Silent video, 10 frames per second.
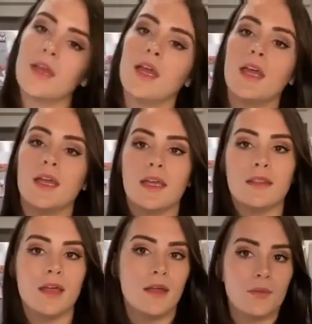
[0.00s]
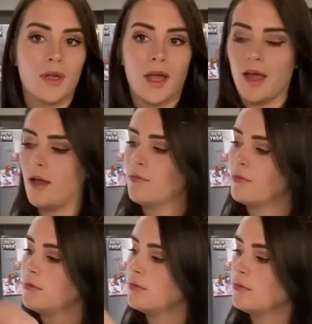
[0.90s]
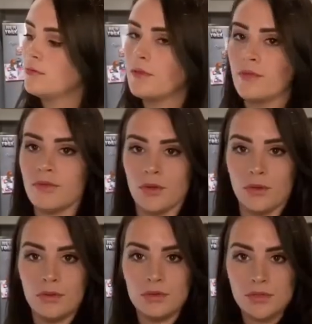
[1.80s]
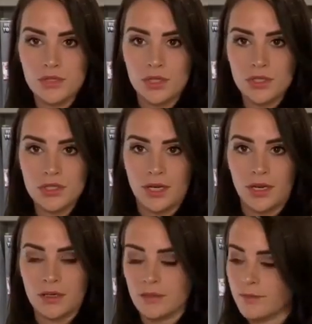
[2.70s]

And then we have the fuel surge tank.